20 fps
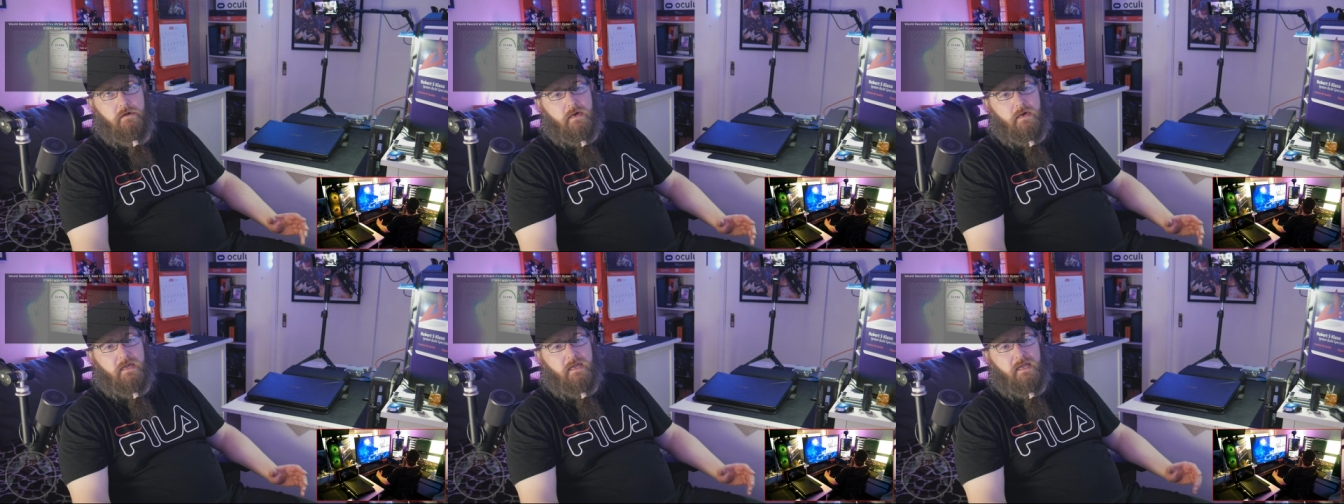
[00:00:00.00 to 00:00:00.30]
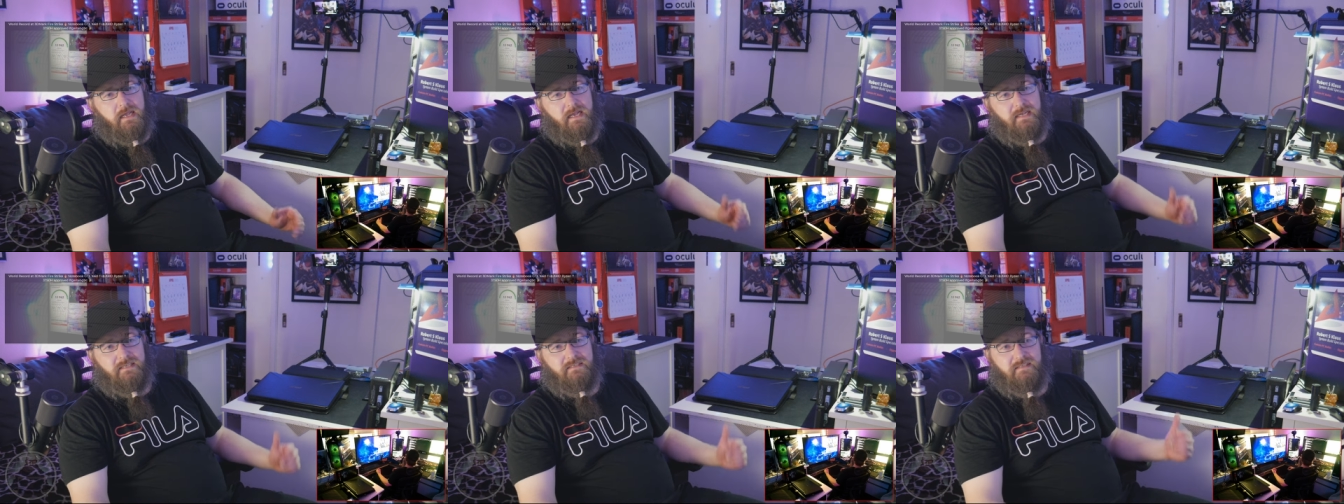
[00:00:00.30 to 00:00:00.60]

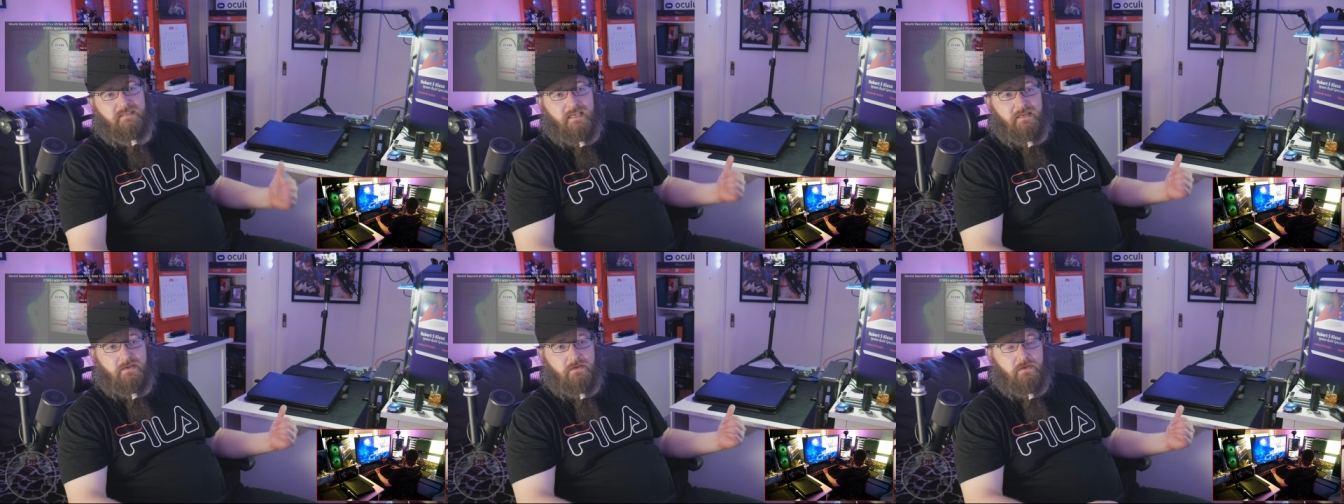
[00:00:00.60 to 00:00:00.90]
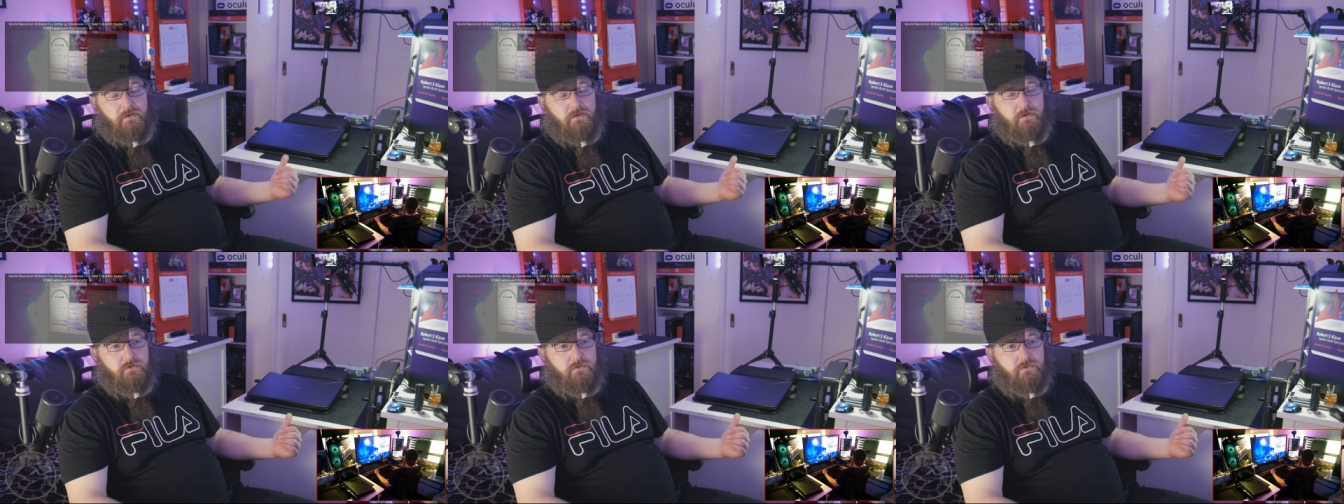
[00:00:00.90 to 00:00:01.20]

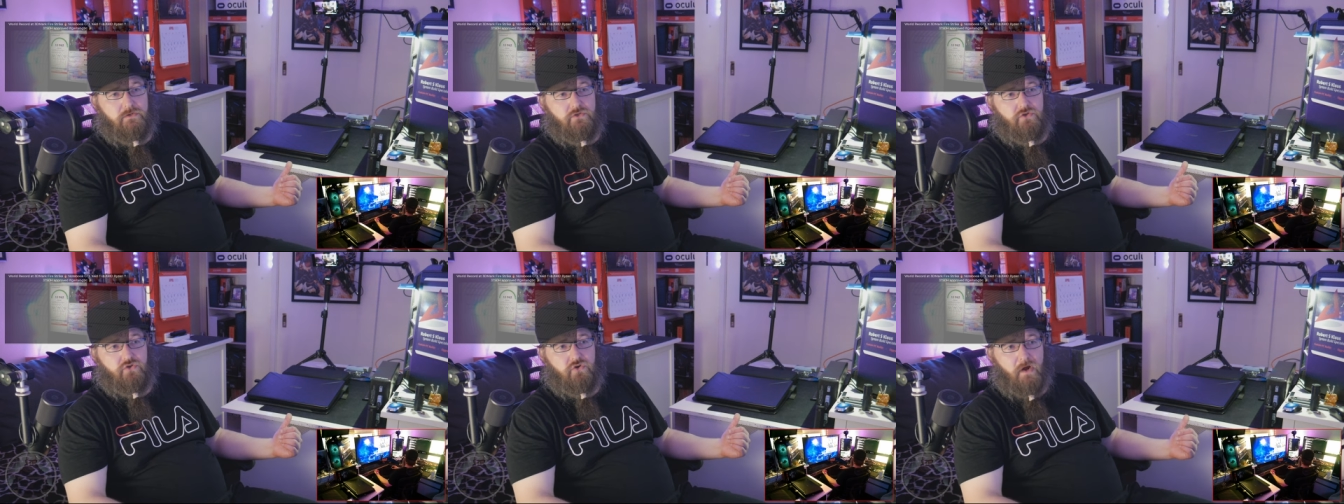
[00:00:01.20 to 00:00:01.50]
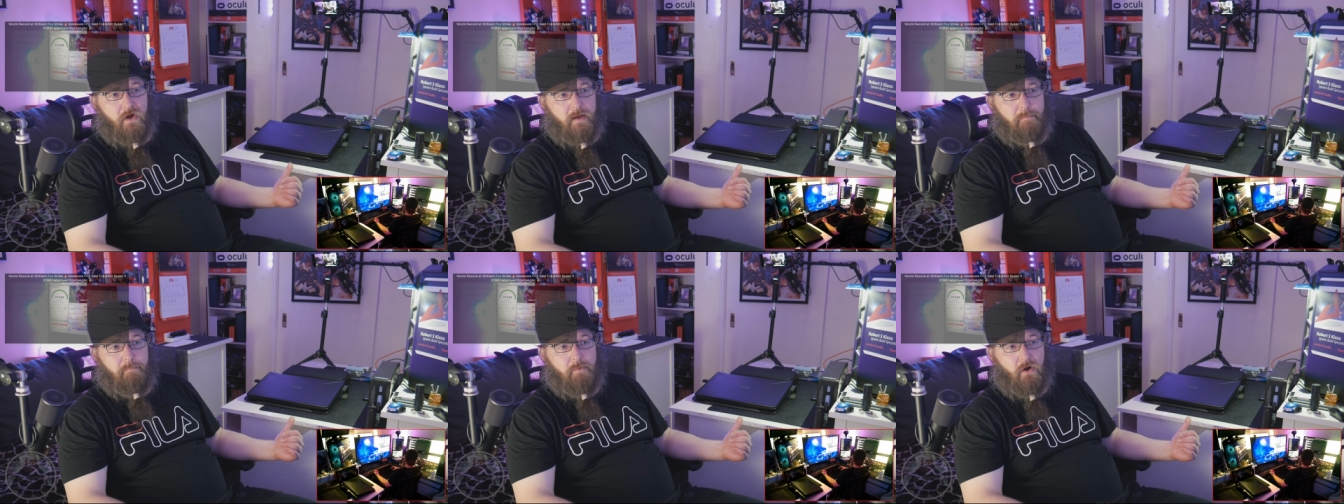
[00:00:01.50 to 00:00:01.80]
extended
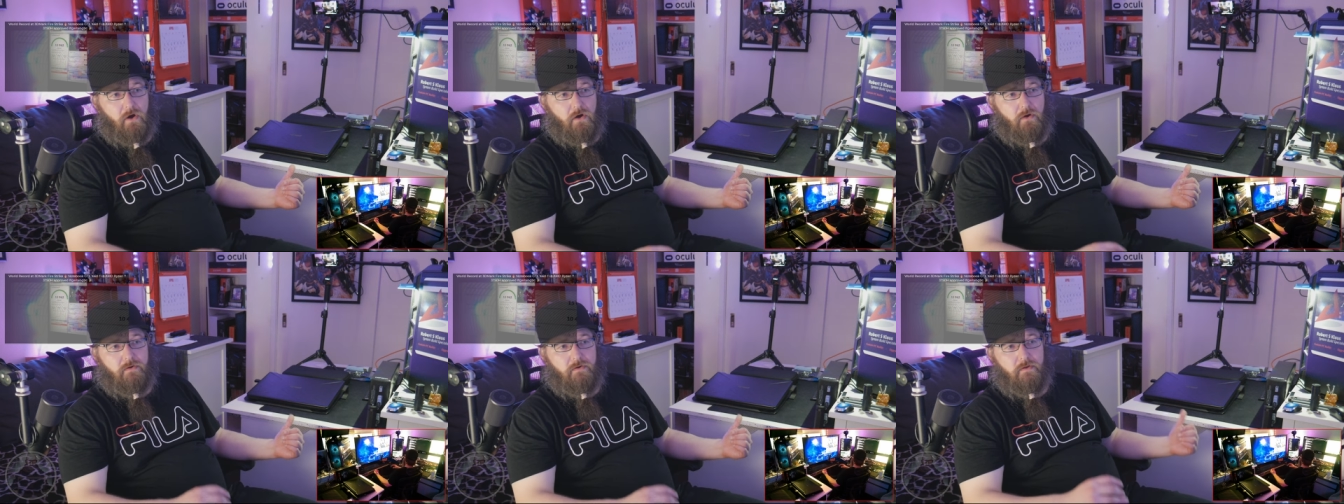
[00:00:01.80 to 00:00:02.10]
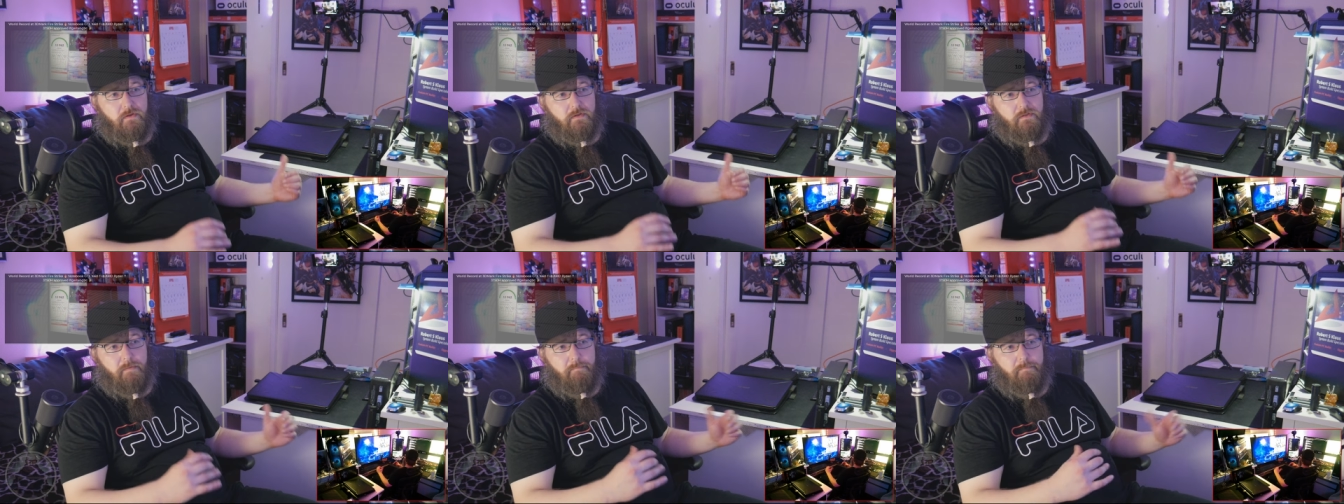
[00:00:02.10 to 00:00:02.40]
tripod,
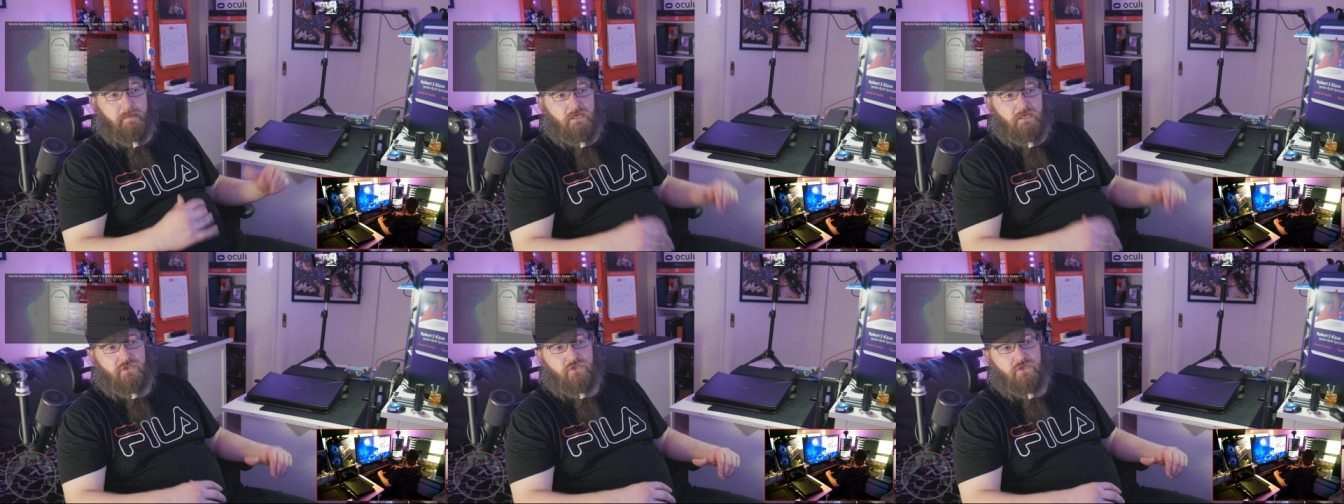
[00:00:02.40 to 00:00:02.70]
the miniature